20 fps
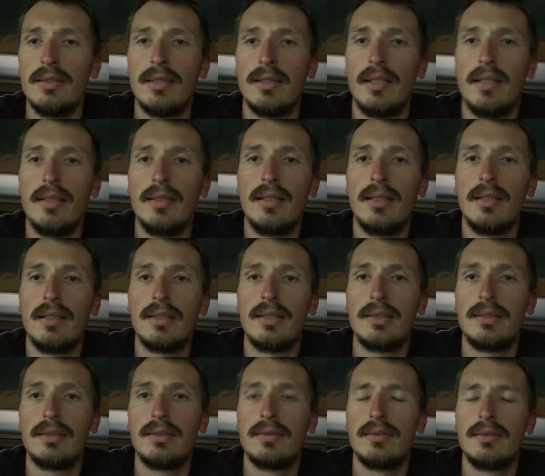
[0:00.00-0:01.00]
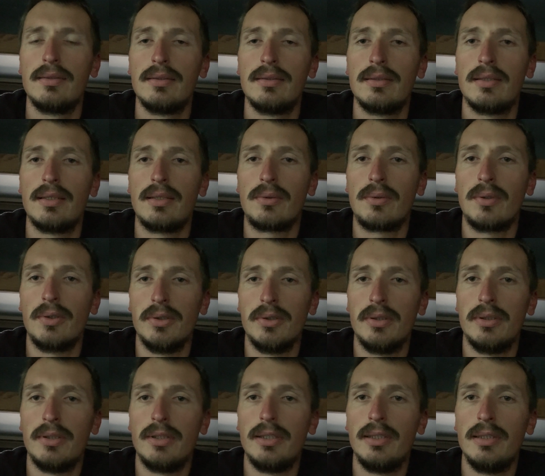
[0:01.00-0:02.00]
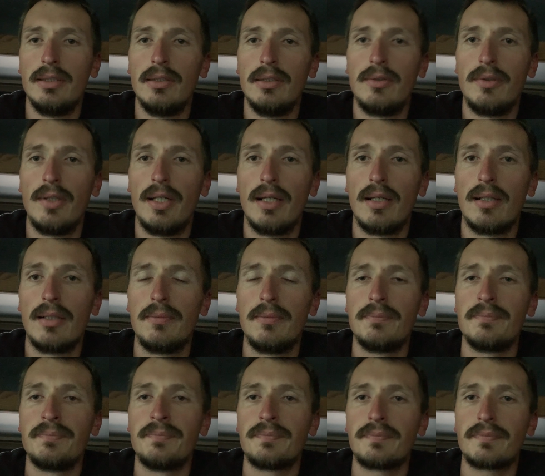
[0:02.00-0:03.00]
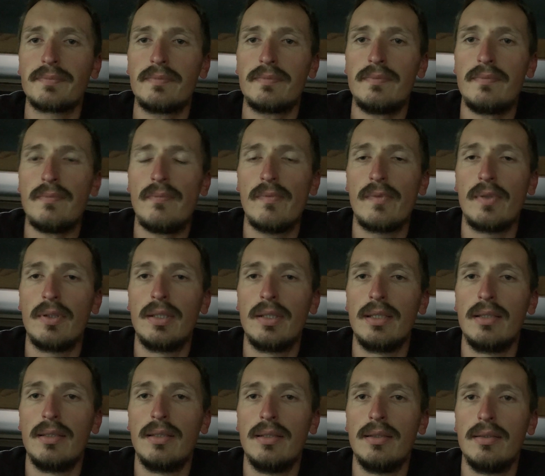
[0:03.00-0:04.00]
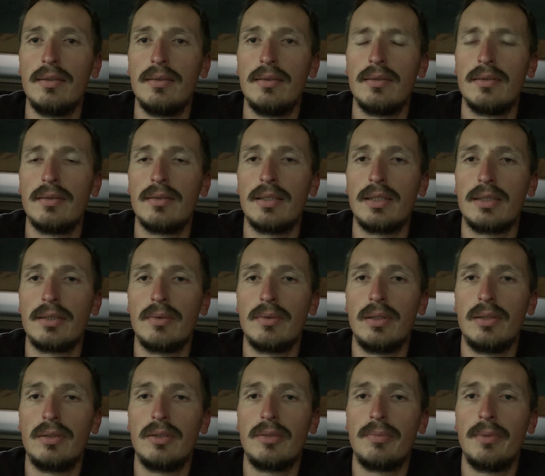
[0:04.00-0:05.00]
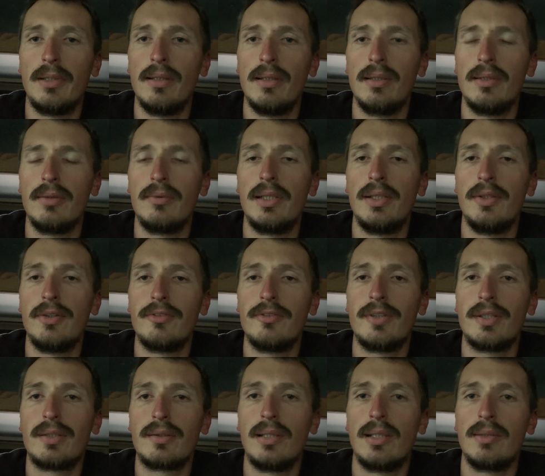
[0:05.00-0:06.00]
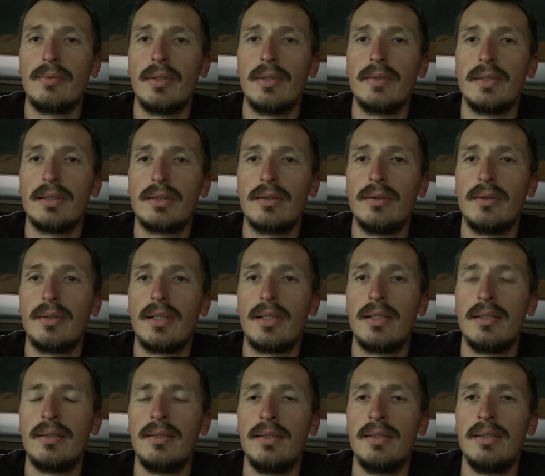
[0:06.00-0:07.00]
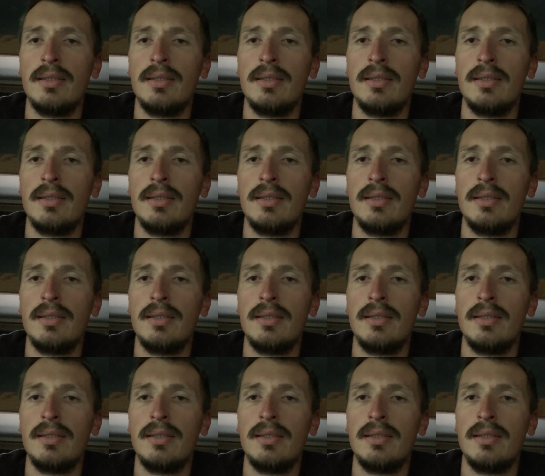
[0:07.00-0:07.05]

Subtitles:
and I crawled underneath the trailer, and it actually took me a little while to figure out what was going on.